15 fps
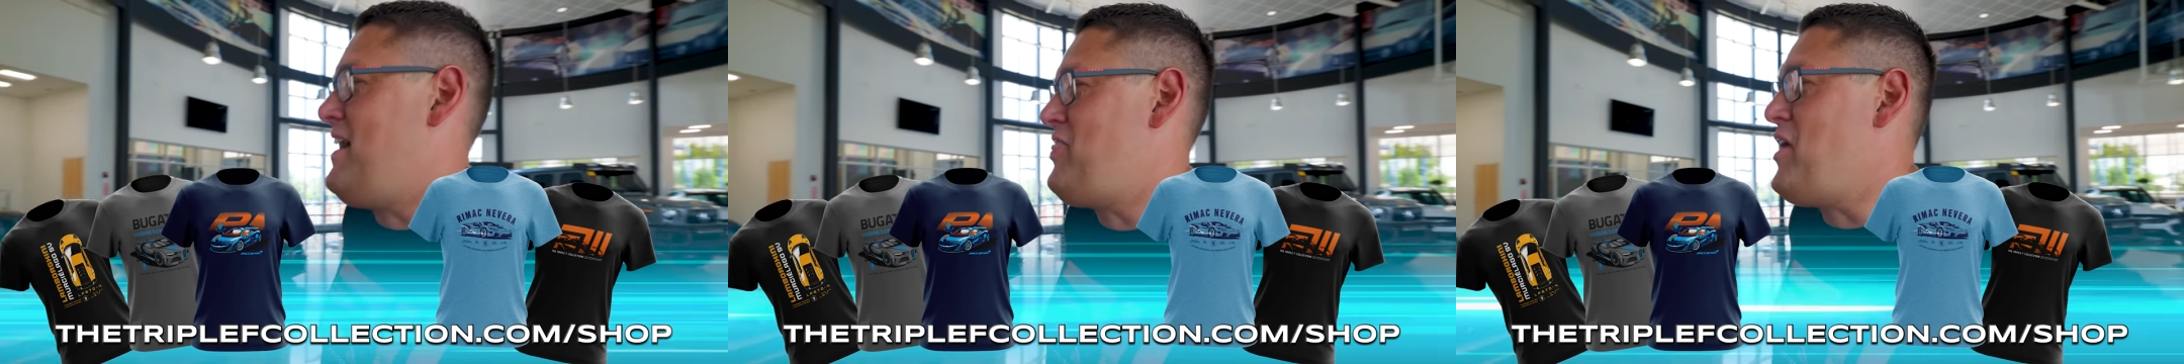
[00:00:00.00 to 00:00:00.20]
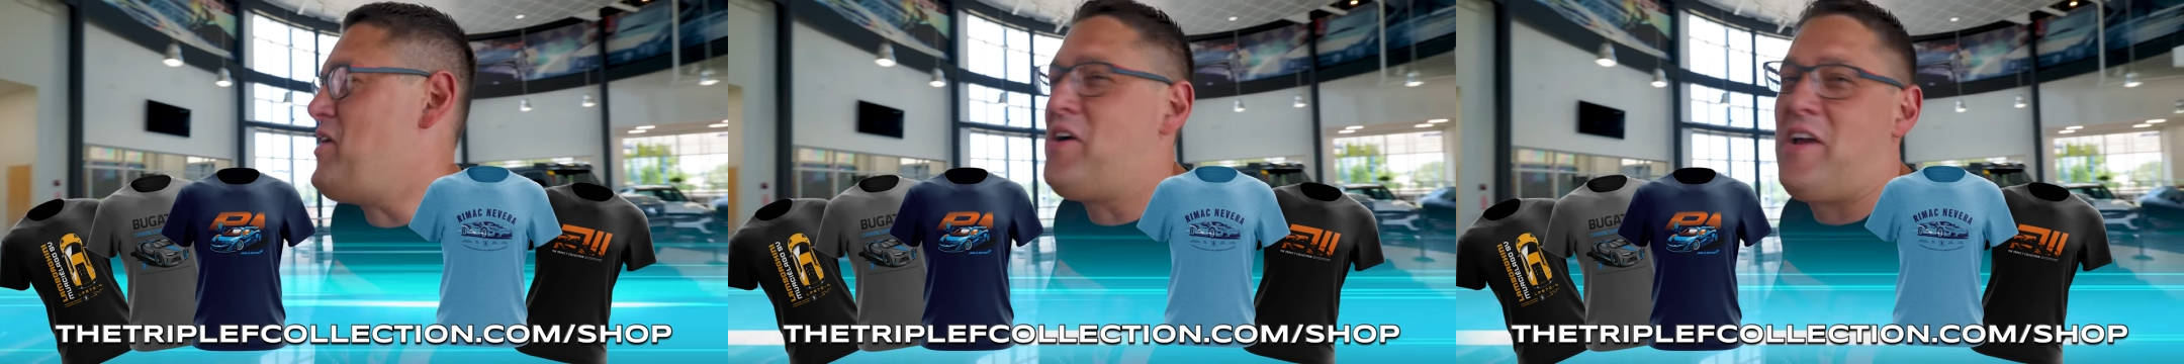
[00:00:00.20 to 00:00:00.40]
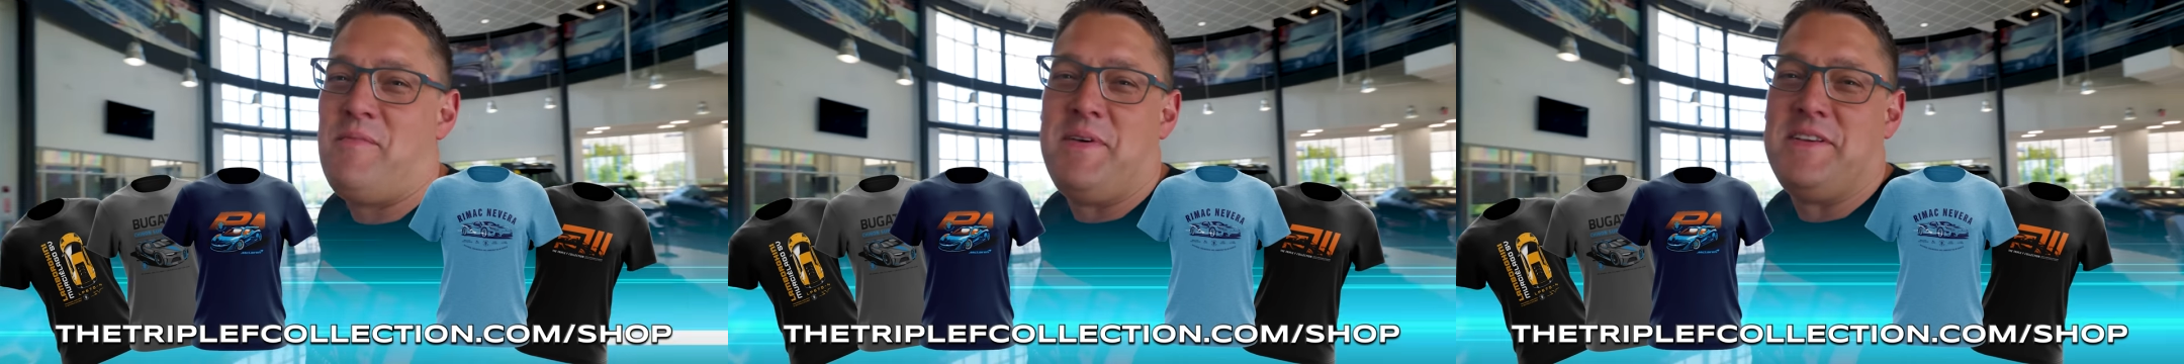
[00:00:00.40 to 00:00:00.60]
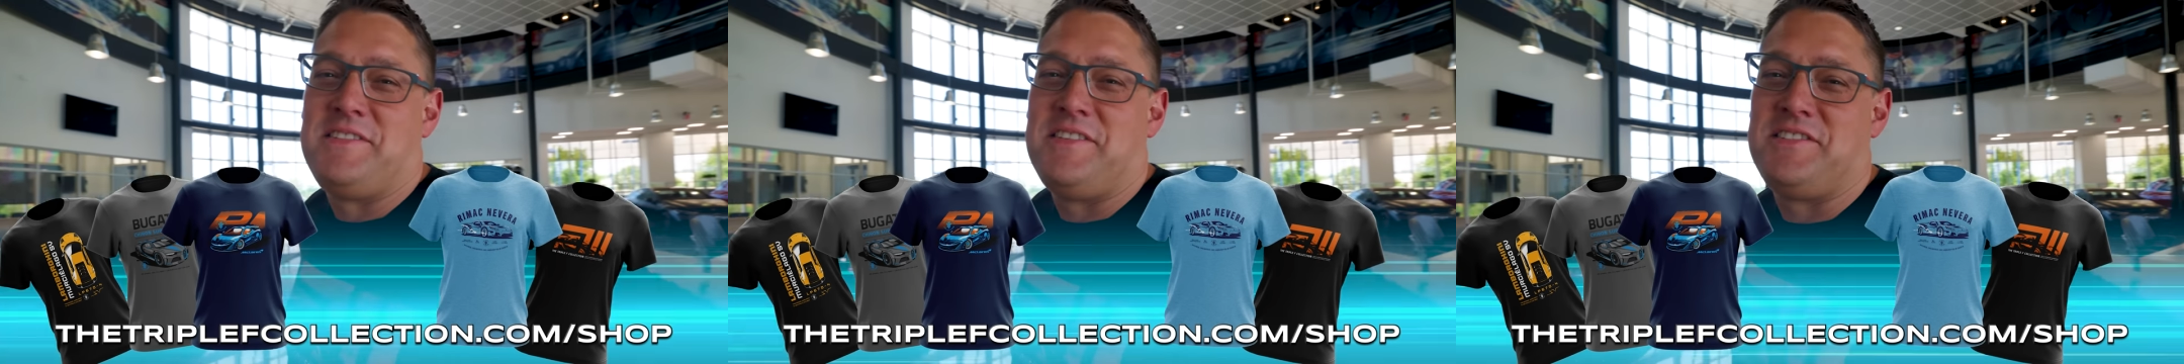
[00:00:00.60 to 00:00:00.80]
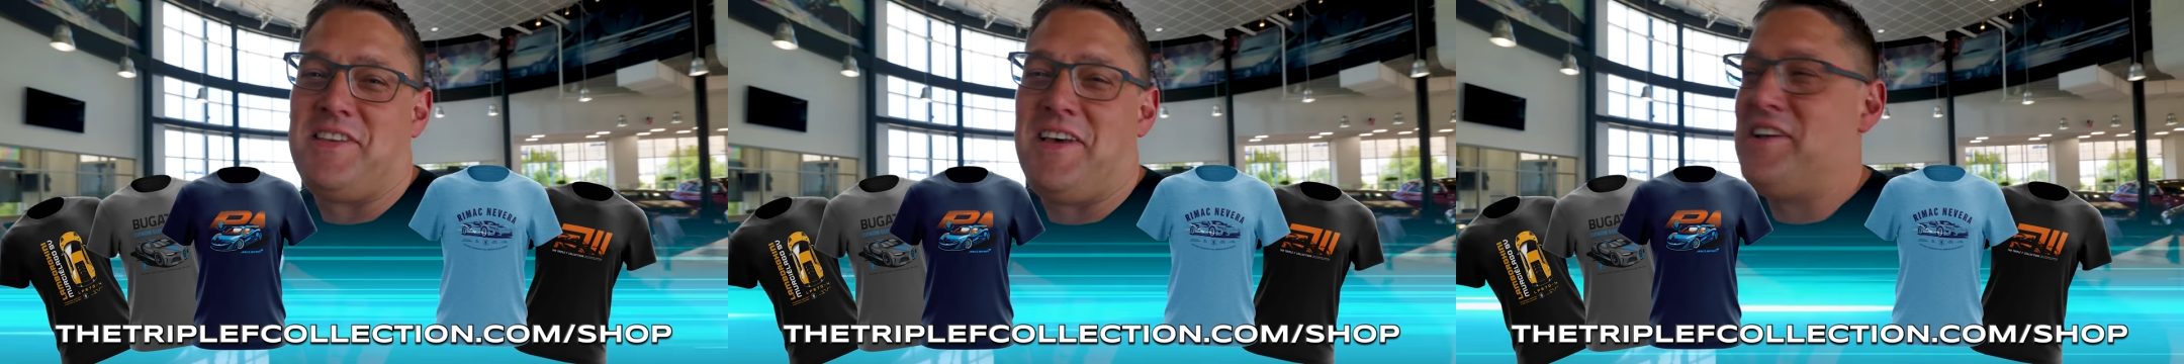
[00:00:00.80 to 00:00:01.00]
I thought you were gonna miss
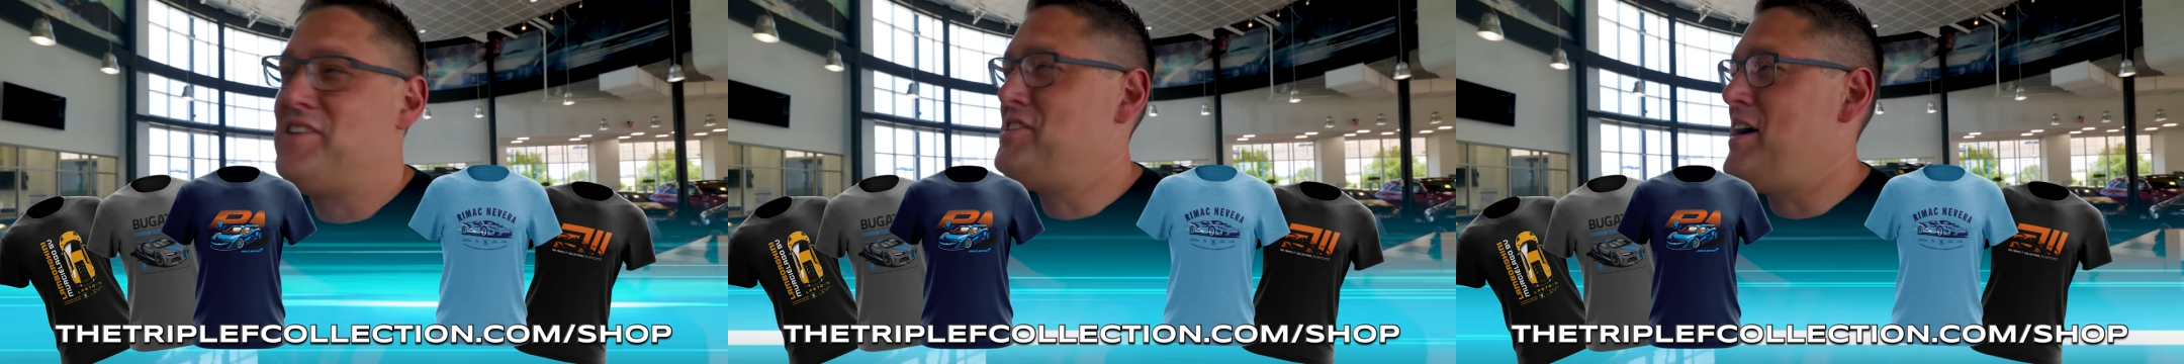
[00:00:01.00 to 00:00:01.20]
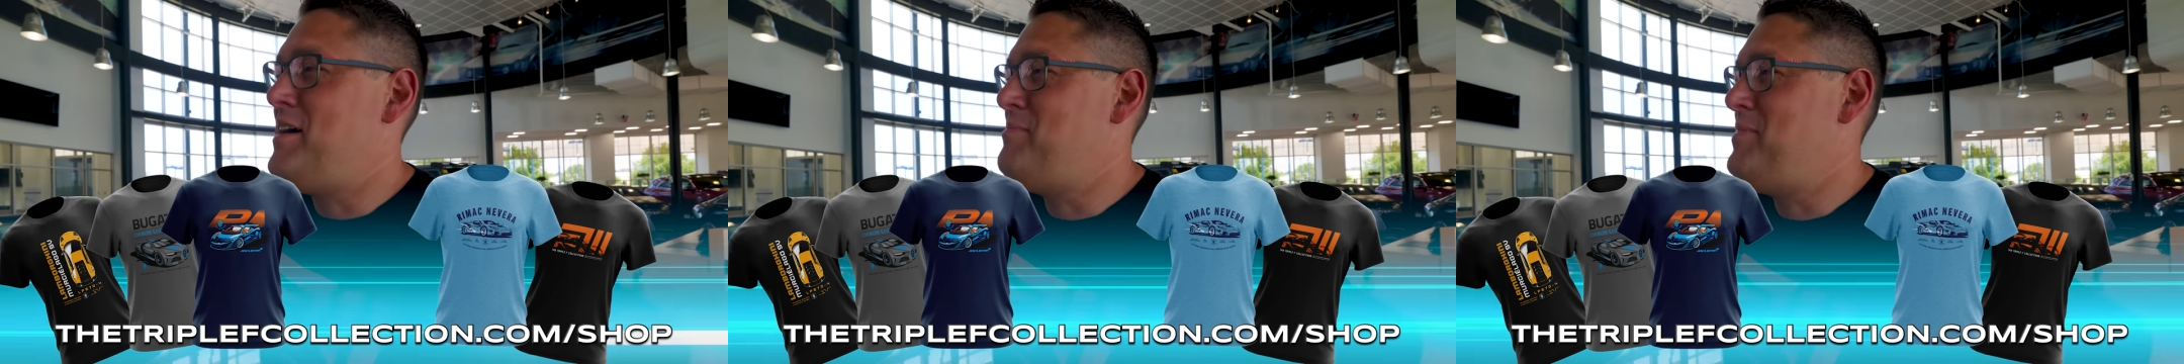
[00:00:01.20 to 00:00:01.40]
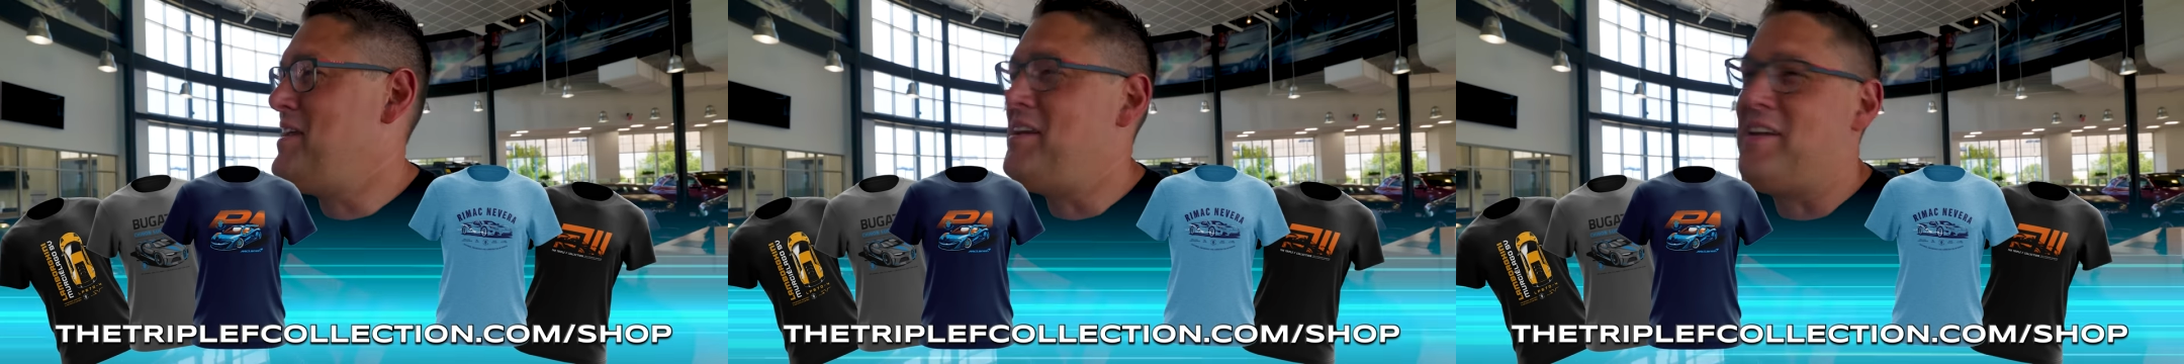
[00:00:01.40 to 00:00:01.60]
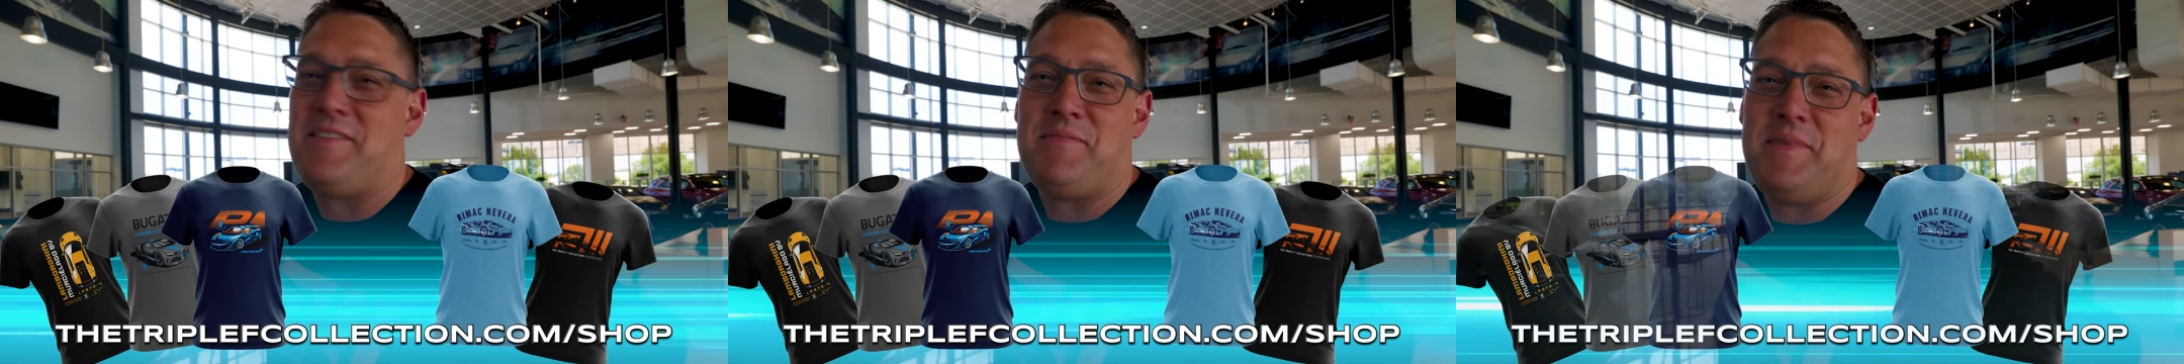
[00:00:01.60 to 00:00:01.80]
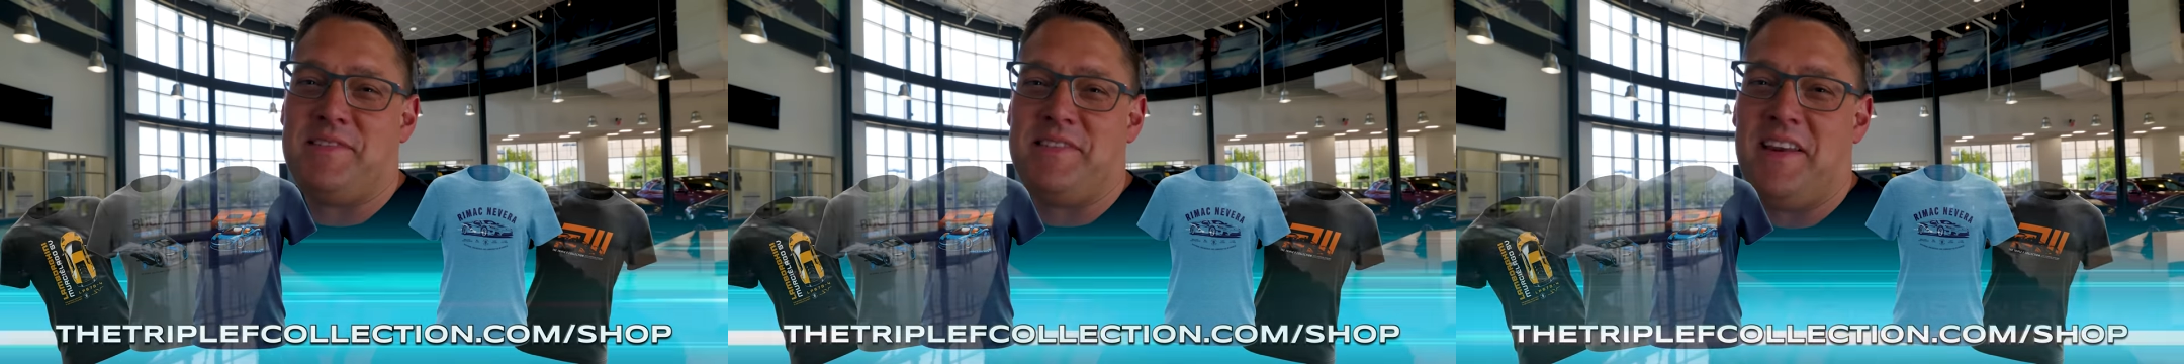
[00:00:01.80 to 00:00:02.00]
the slash shop, but he
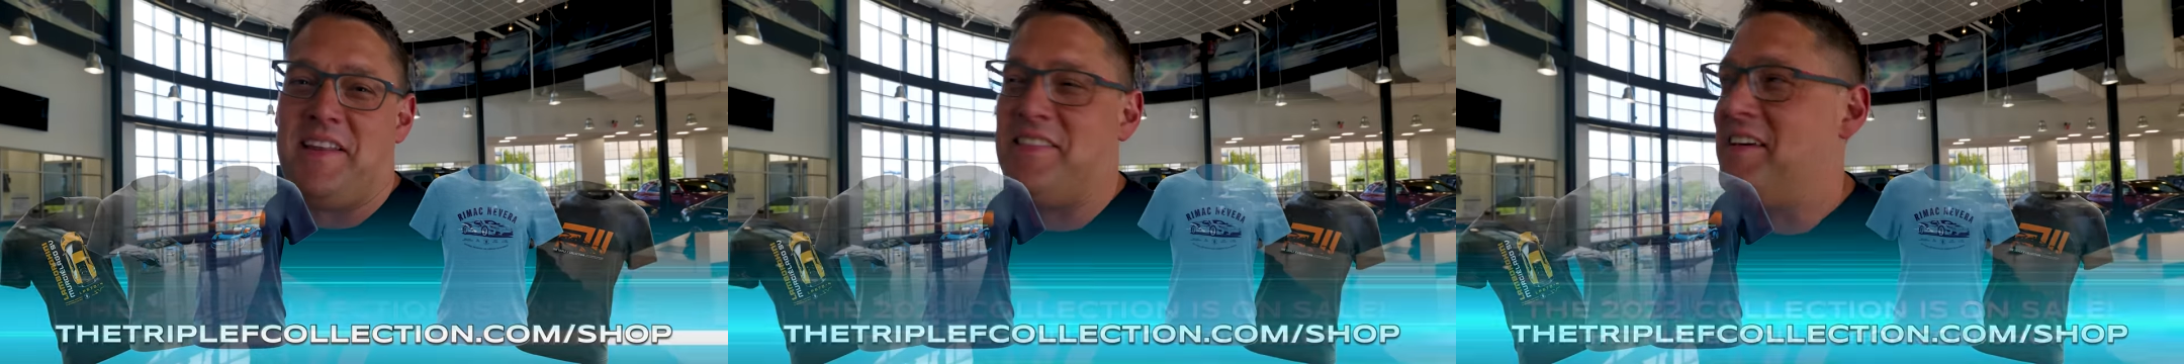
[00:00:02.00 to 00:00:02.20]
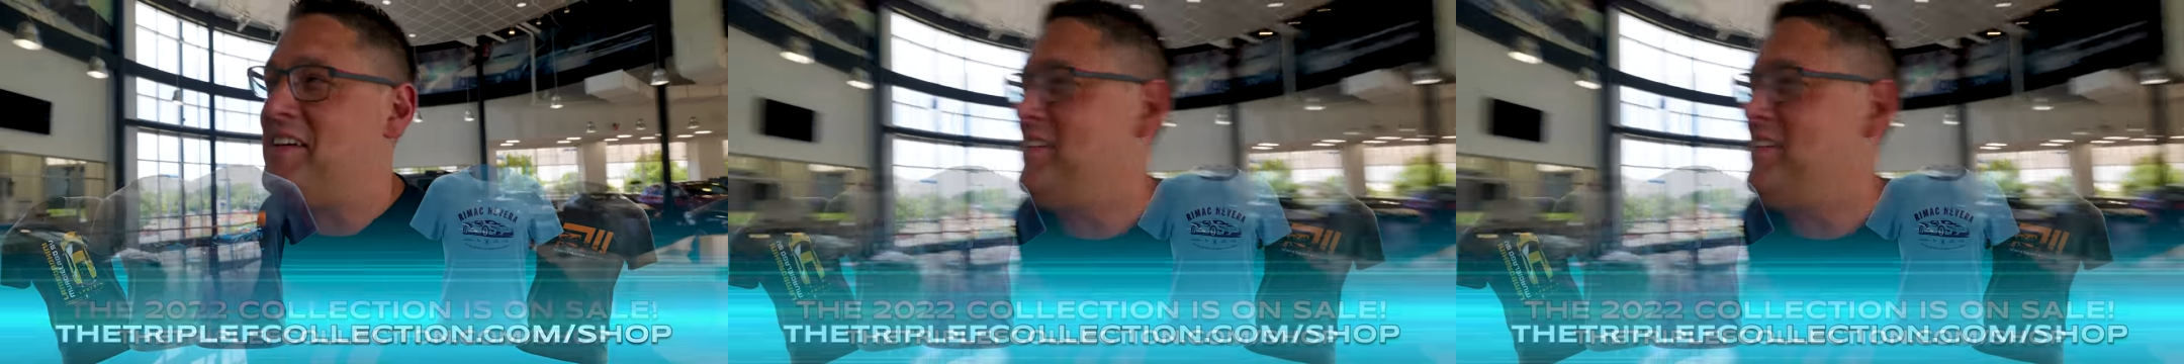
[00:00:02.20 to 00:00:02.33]
doesn't miss anything.